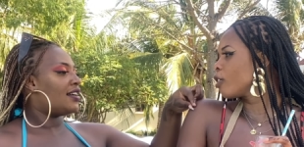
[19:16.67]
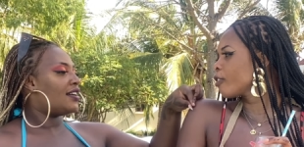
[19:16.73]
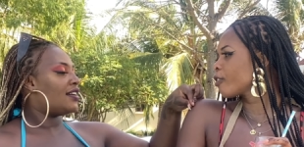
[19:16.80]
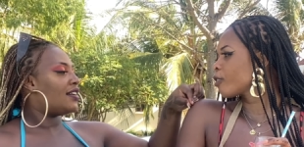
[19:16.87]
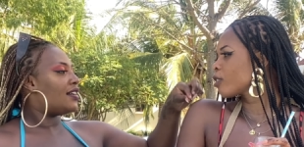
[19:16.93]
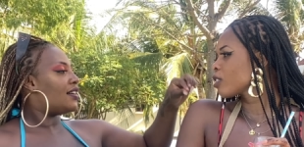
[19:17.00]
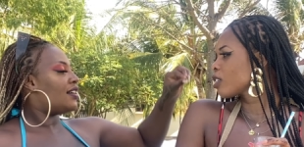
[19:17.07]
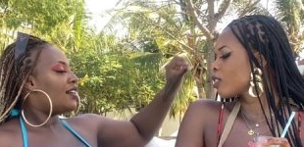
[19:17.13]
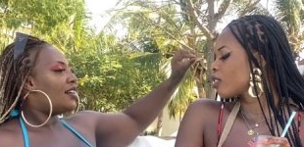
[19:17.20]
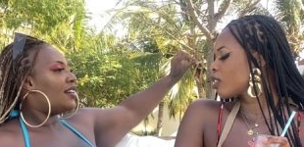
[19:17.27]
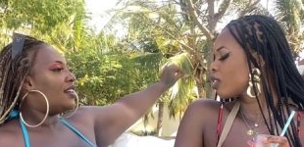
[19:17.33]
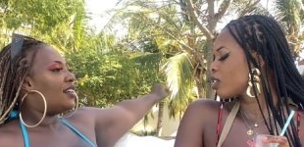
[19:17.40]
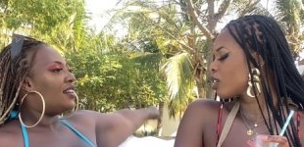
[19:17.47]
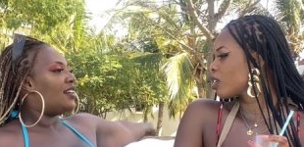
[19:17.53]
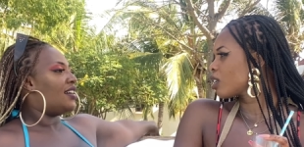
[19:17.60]
Speaker 1: of
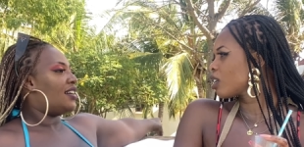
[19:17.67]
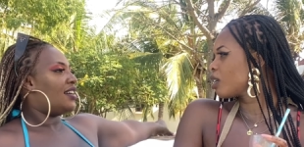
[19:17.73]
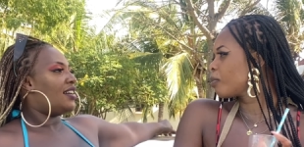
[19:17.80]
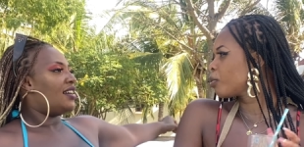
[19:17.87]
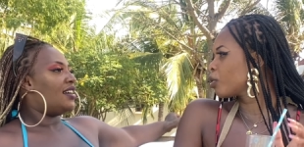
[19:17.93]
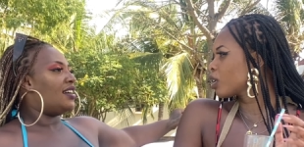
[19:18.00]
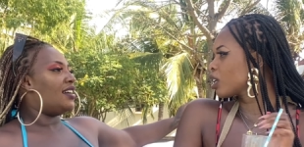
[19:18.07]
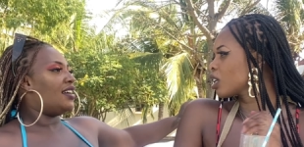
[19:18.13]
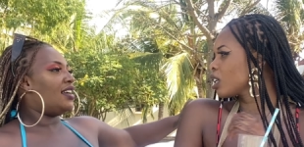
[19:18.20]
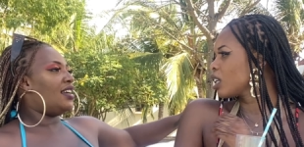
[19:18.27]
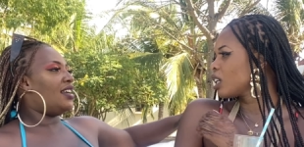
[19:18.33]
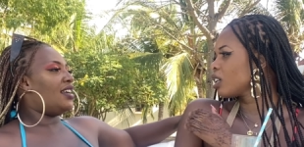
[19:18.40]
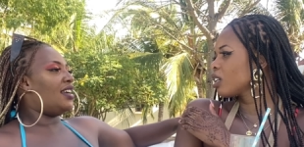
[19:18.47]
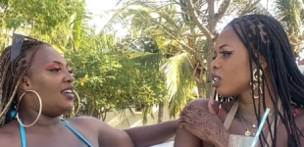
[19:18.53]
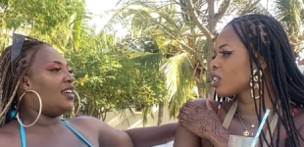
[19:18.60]
book
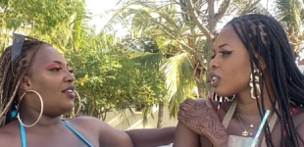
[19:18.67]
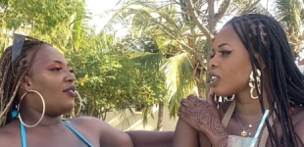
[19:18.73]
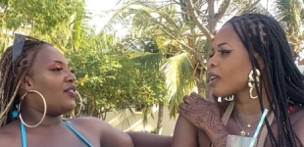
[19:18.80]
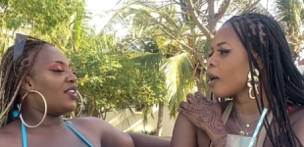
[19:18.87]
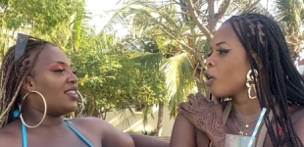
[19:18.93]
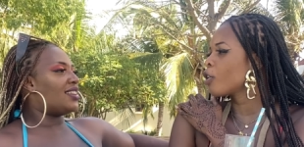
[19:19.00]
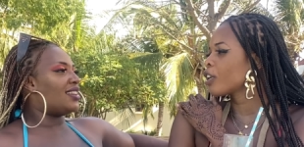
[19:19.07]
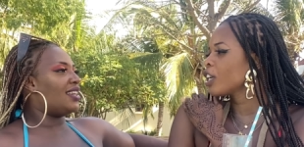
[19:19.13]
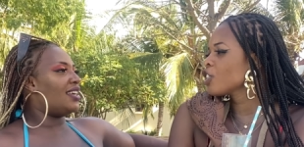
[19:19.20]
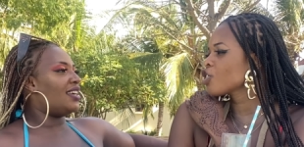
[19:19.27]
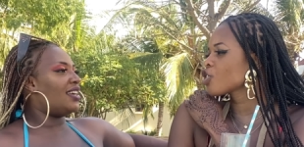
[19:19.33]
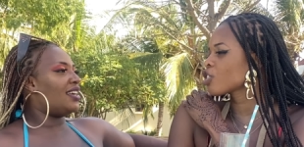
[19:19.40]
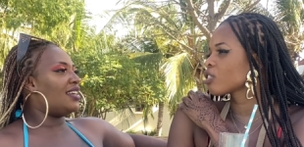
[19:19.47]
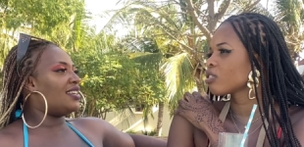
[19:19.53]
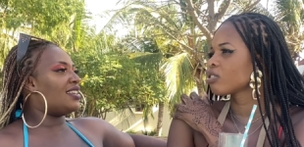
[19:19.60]
ingine Every, the orange
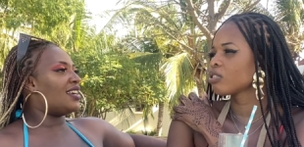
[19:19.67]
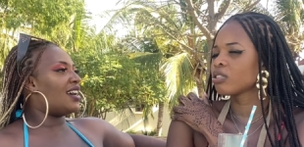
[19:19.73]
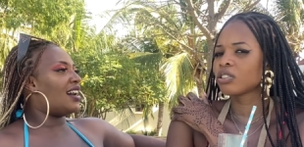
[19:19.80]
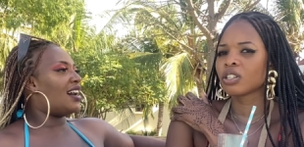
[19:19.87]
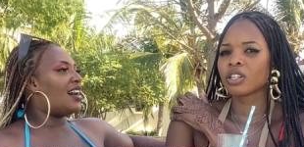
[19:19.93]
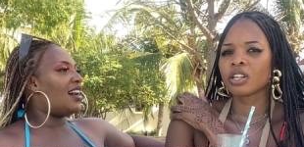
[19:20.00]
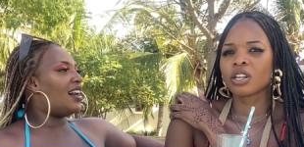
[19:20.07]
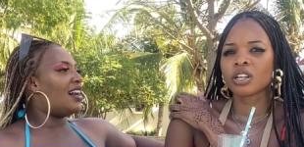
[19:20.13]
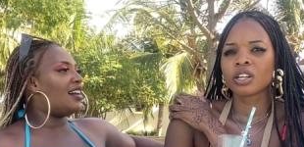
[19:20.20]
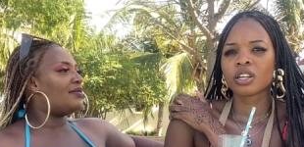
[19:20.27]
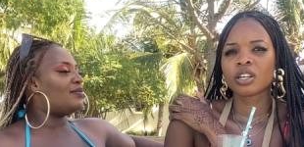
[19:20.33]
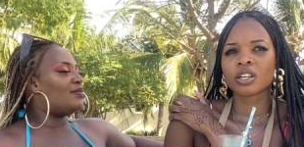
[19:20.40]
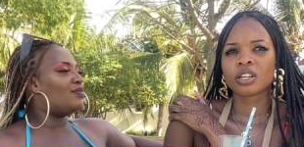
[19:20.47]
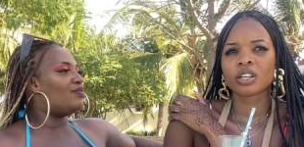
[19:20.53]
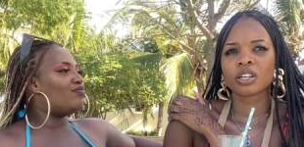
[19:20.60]
yeah
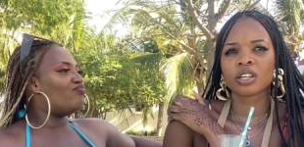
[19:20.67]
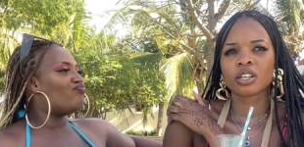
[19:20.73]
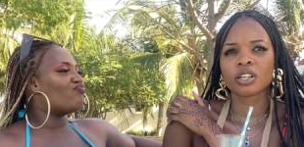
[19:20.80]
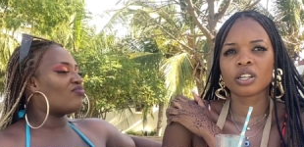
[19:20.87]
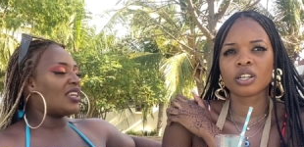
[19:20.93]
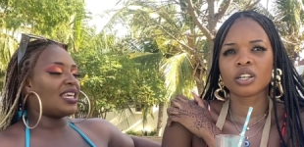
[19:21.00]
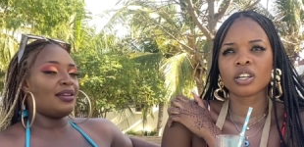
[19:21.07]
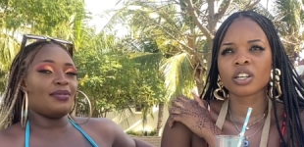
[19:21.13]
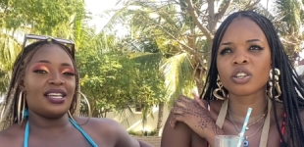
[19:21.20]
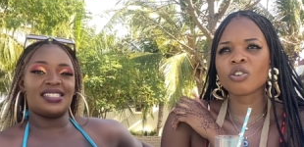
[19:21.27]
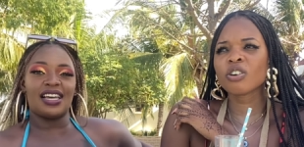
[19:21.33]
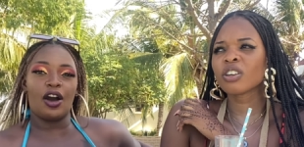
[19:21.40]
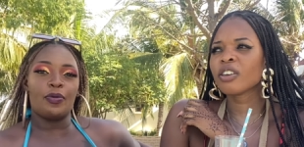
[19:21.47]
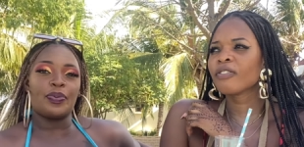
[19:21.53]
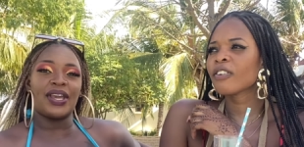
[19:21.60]
Speaker 2: um, mm, you may
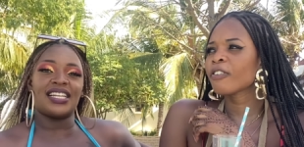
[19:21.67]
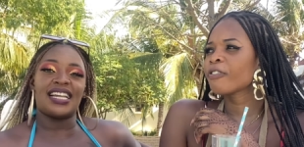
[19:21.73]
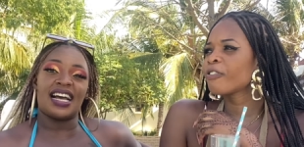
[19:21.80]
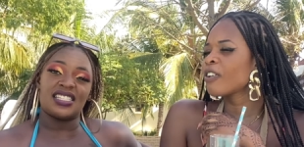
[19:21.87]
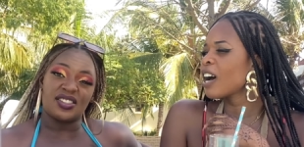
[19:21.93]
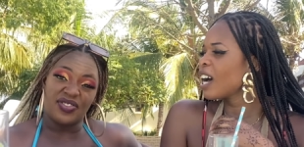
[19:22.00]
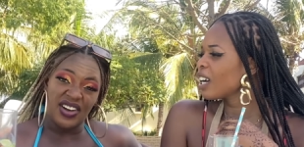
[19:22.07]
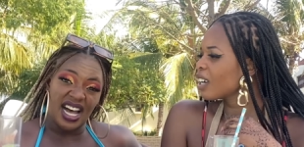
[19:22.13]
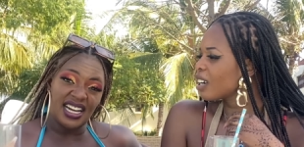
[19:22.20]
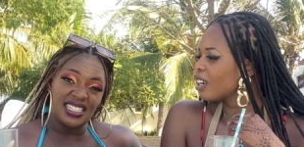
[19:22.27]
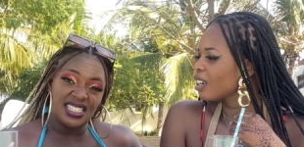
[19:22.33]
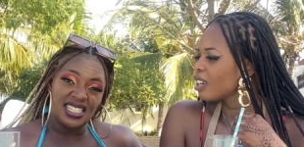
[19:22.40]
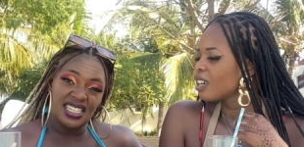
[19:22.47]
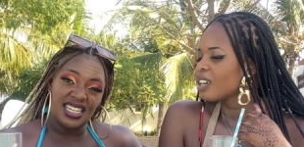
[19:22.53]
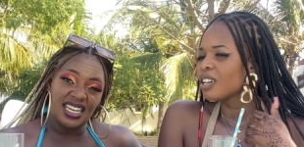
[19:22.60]
say Peter's
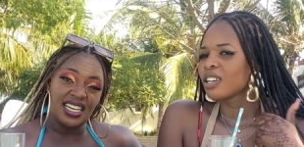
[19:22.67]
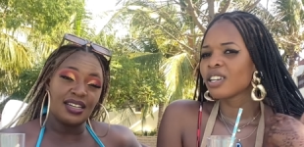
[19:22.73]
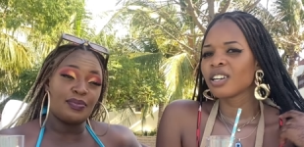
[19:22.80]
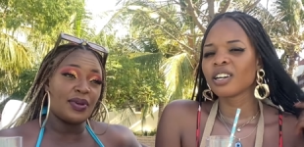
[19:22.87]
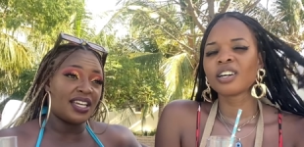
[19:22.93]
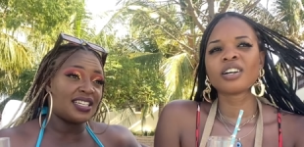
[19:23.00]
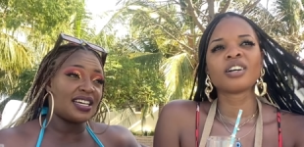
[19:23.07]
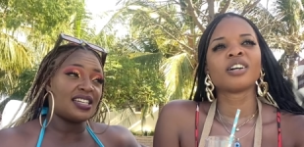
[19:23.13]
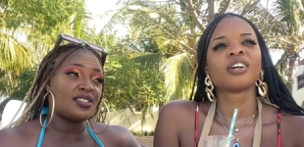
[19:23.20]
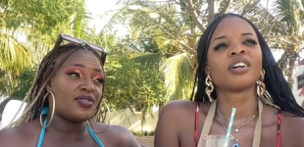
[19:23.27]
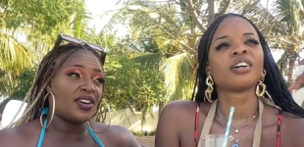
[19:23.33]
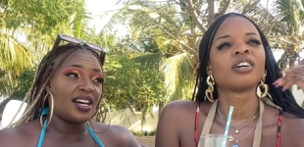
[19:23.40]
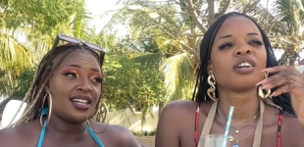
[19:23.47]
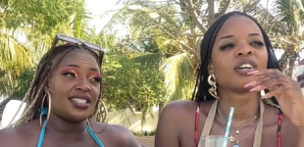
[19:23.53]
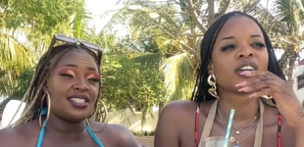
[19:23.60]
fact, fact. Eh, Peter's
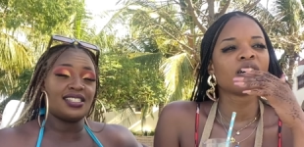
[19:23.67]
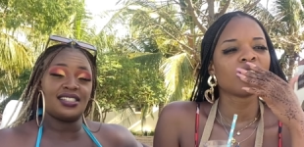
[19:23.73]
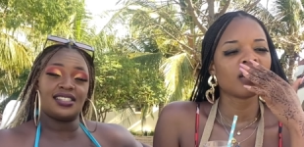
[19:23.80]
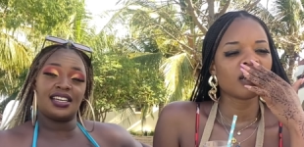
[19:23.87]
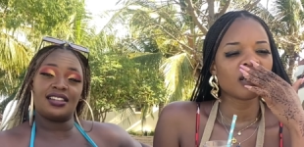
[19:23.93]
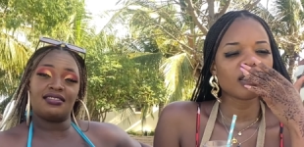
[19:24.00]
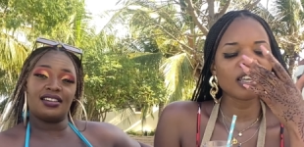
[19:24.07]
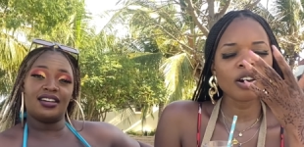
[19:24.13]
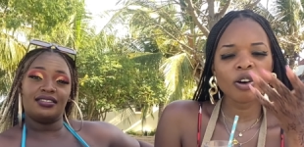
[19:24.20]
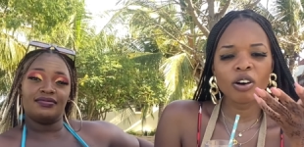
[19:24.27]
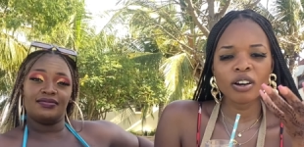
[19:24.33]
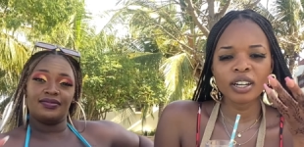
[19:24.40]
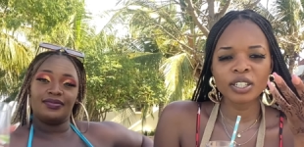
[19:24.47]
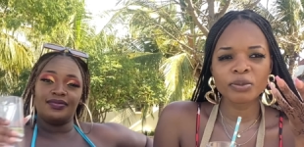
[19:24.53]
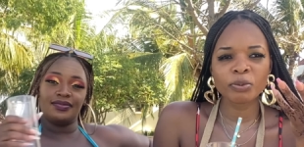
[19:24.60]
fact inside the
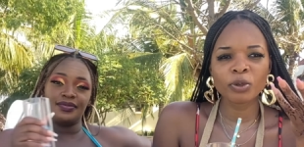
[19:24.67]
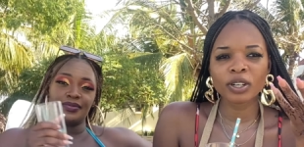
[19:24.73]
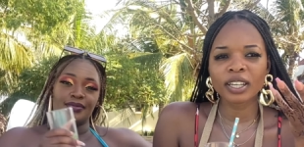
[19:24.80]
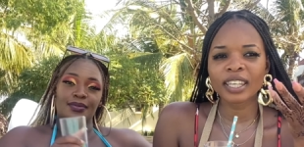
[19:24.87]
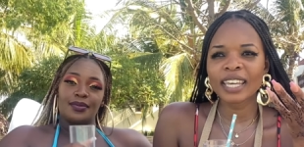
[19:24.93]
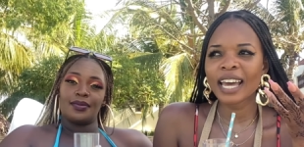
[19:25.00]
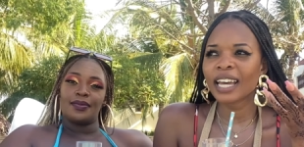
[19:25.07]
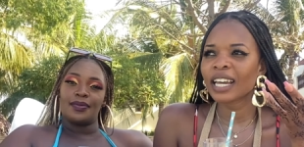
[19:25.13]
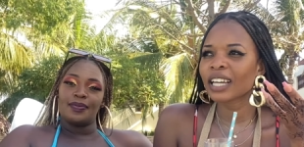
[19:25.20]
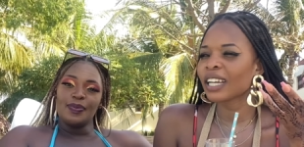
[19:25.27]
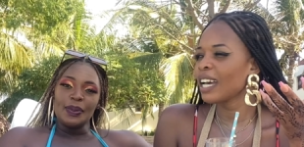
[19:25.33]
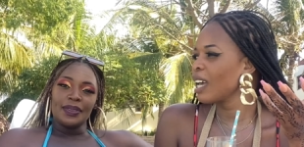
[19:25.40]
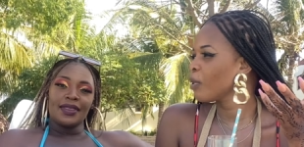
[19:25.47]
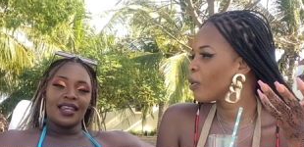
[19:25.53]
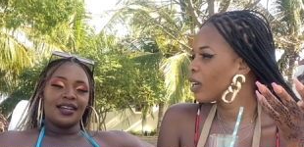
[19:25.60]
orange book yeah
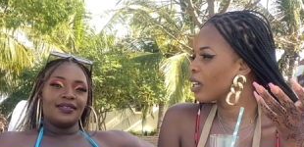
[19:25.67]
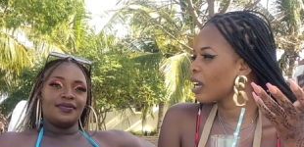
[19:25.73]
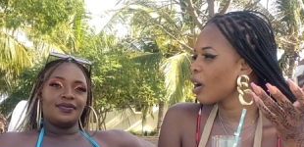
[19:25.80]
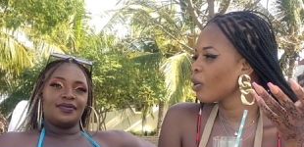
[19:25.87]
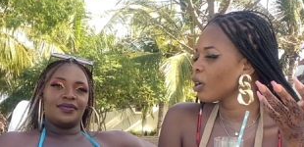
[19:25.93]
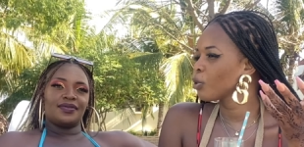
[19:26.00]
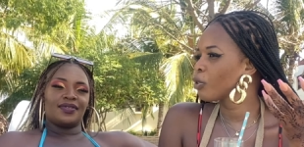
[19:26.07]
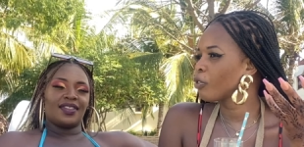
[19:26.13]
guy why, how can we